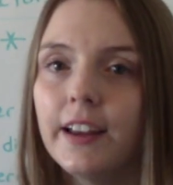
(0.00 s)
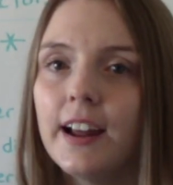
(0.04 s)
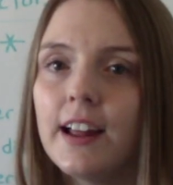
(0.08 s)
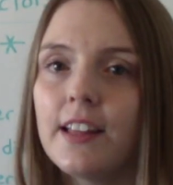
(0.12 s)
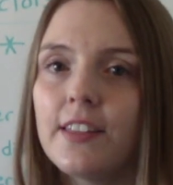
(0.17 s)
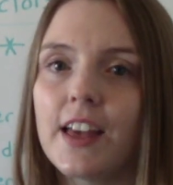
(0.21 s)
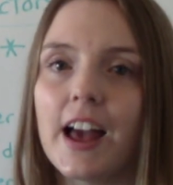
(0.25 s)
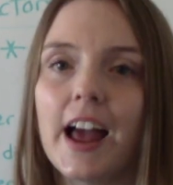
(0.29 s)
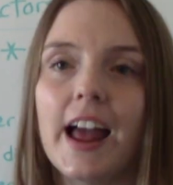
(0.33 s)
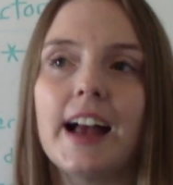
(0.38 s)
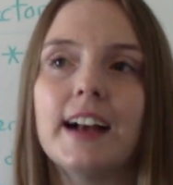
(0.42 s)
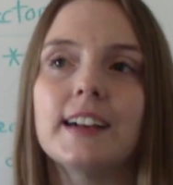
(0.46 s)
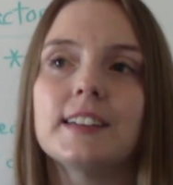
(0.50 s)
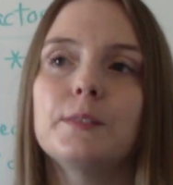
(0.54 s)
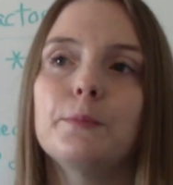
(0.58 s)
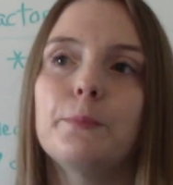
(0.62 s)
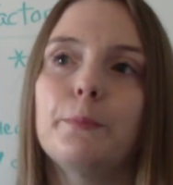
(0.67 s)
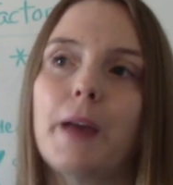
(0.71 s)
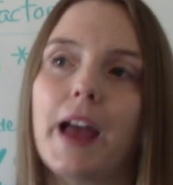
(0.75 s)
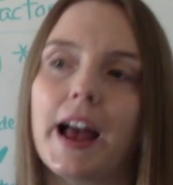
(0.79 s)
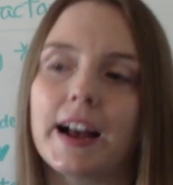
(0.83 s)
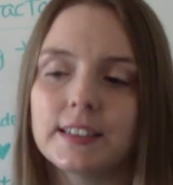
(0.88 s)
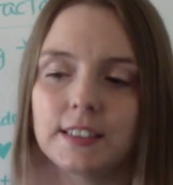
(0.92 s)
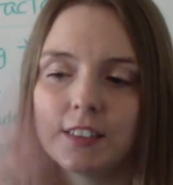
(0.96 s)
that has
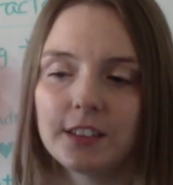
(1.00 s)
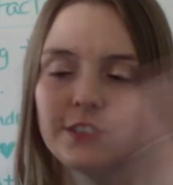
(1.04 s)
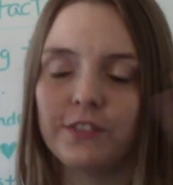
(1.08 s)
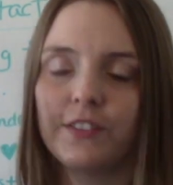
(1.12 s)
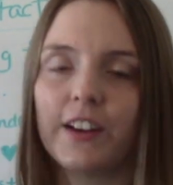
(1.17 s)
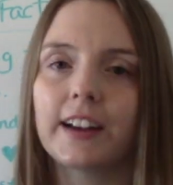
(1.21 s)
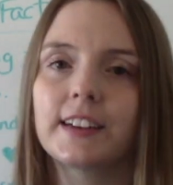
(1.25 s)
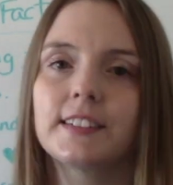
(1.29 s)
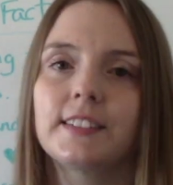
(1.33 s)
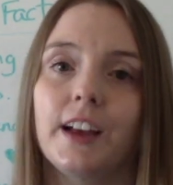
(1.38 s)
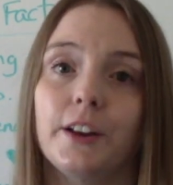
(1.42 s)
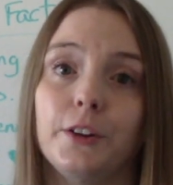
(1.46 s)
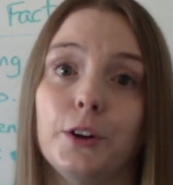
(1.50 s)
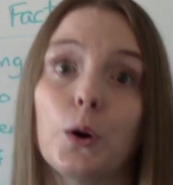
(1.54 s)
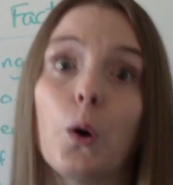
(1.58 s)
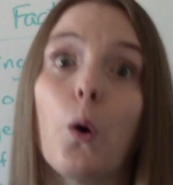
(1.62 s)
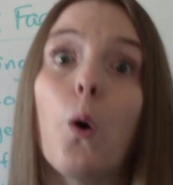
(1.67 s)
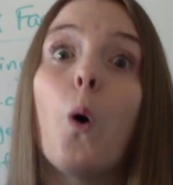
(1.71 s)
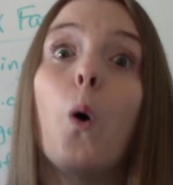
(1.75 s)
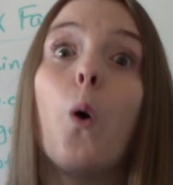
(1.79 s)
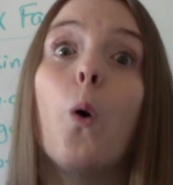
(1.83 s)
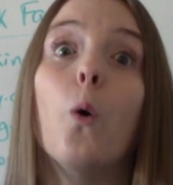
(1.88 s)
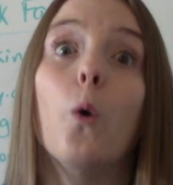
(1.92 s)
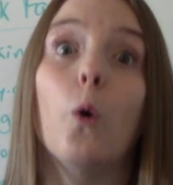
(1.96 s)
mass effects on your
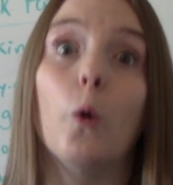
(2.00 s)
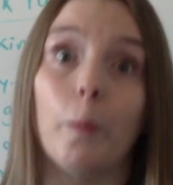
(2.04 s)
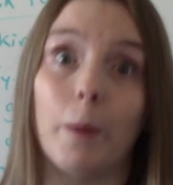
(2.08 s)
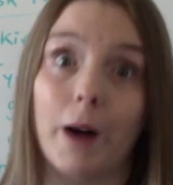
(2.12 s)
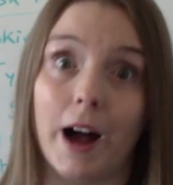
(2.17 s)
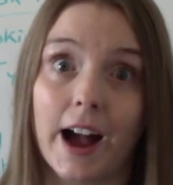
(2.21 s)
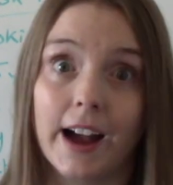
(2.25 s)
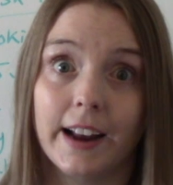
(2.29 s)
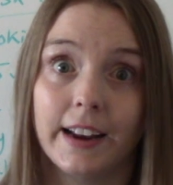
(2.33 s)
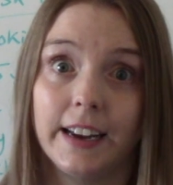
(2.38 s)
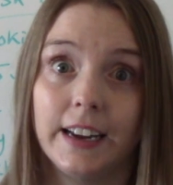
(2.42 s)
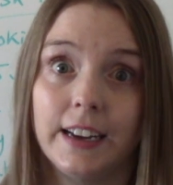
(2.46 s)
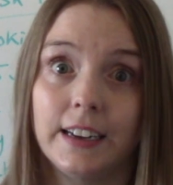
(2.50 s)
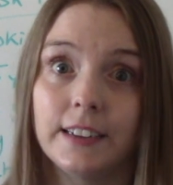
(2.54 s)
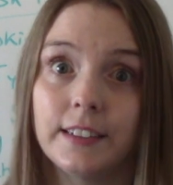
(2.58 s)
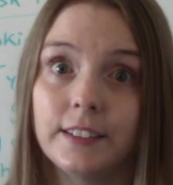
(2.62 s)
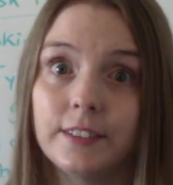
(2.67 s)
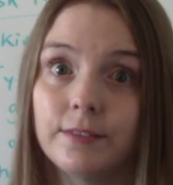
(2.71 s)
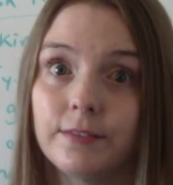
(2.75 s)
whole body.